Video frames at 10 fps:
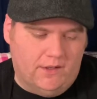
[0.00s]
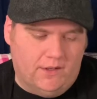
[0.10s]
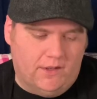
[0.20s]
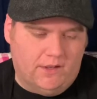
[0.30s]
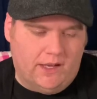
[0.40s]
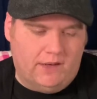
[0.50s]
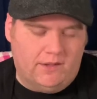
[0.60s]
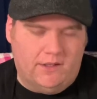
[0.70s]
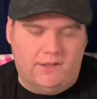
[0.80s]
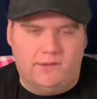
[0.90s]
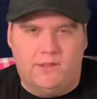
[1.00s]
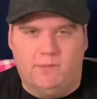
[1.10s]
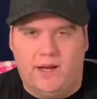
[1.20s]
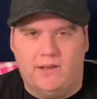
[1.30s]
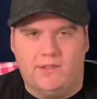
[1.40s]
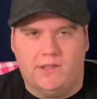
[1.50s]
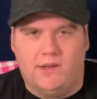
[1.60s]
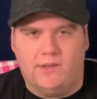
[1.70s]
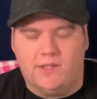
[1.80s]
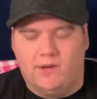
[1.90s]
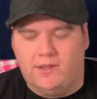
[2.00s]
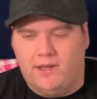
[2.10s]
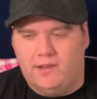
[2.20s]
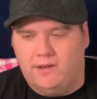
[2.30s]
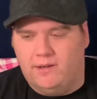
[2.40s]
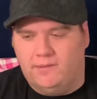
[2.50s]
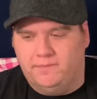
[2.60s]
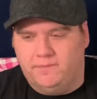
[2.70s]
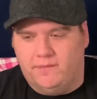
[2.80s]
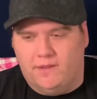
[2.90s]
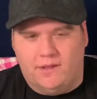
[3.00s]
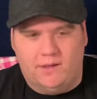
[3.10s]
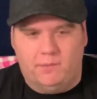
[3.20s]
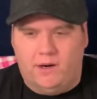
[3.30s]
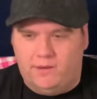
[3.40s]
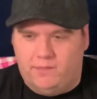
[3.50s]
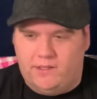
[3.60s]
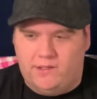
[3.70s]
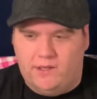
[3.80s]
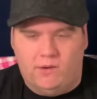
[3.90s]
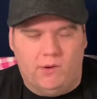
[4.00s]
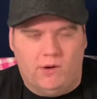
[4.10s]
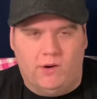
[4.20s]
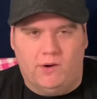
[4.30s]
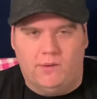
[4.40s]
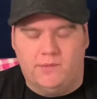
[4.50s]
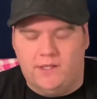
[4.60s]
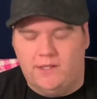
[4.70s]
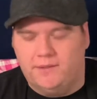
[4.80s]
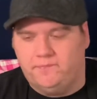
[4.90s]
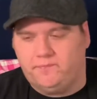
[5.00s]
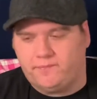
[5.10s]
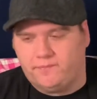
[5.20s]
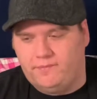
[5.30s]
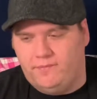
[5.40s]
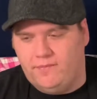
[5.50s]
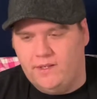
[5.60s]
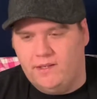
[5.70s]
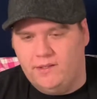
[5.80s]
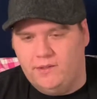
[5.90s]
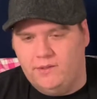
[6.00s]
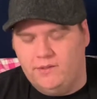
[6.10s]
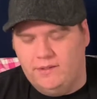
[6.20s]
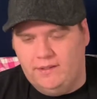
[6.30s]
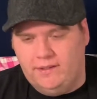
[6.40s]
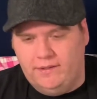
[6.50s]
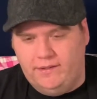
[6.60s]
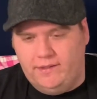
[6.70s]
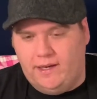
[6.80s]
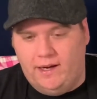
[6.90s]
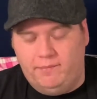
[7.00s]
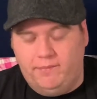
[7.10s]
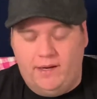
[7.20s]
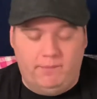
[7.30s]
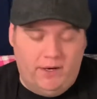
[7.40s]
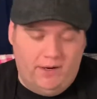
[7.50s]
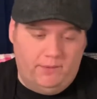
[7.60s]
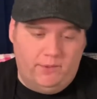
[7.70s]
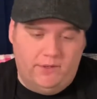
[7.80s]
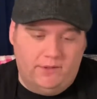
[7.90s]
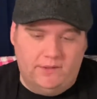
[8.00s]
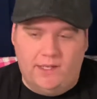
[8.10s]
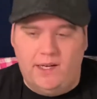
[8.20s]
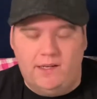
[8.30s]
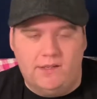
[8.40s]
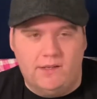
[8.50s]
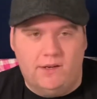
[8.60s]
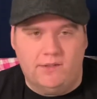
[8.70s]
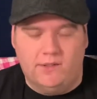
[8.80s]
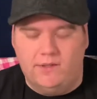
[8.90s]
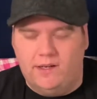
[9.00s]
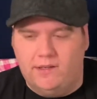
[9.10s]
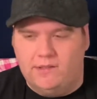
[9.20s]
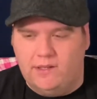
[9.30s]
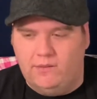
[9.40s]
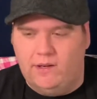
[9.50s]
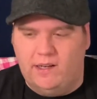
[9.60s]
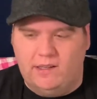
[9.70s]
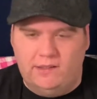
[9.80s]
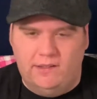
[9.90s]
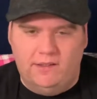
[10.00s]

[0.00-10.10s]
took out the tomato sauce altogether, it'd probably be zero carbs then. I know I, I barely put any sauce on there because I don't like a